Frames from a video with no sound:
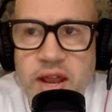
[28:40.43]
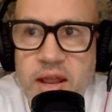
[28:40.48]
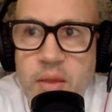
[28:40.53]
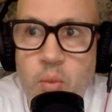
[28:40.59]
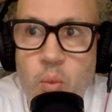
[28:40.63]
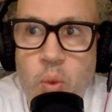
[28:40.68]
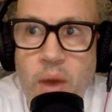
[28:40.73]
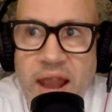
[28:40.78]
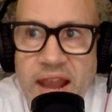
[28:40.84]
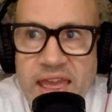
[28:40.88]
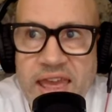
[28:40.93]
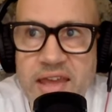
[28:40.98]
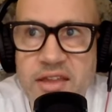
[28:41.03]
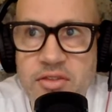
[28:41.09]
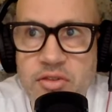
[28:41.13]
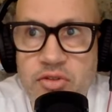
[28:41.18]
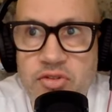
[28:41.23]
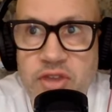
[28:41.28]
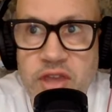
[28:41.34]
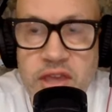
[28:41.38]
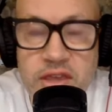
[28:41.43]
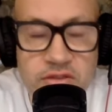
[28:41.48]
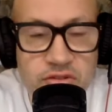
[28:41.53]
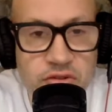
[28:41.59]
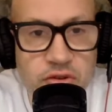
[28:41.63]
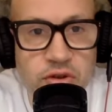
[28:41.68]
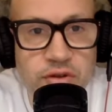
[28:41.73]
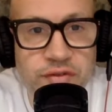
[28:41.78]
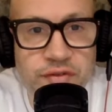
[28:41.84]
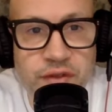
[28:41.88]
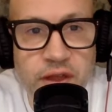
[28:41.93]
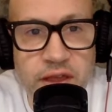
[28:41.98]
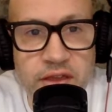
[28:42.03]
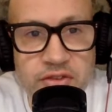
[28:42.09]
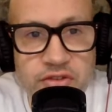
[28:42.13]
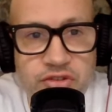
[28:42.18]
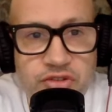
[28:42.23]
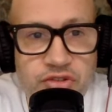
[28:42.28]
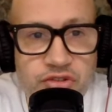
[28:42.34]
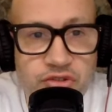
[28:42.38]
really welly it, does he? He sort no. of
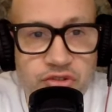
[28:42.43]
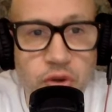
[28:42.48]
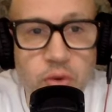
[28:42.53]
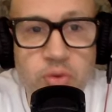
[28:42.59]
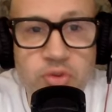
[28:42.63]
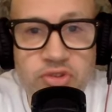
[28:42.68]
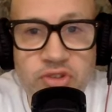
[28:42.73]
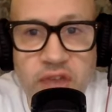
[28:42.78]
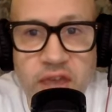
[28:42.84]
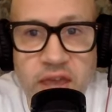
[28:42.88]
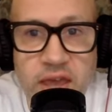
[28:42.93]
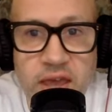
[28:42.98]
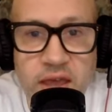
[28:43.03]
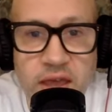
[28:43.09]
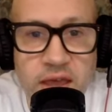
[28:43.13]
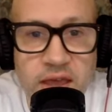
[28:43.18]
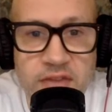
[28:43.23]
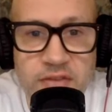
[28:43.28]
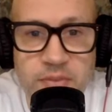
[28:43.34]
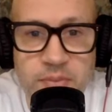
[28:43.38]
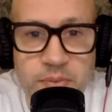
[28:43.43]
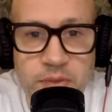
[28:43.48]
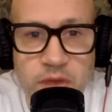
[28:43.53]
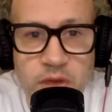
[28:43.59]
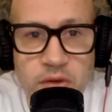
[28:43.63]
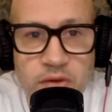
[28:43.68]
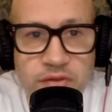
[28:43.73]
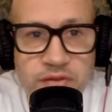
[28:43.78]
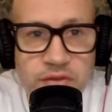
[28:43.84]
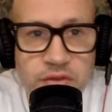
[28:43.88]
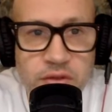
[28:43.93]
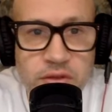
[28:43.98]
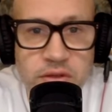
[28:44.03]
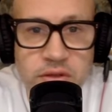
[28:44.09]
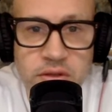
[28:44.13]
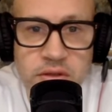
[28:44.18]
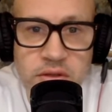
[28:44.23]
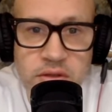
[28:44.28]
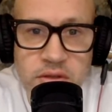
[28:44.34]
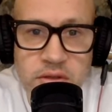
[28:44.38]
like strokes it. It's it, beautiful.
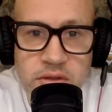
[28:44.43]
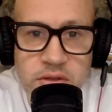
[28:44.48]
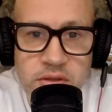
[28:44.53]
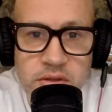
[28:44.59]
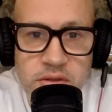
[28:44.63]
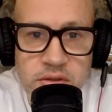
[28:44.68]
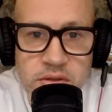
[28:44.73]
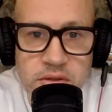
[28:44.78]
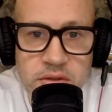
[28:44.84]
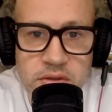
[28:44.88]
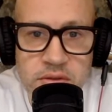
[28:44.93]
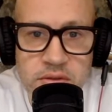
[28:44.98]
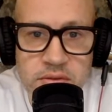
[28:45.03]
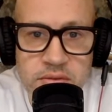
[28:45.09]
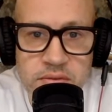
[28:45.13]
A goalie,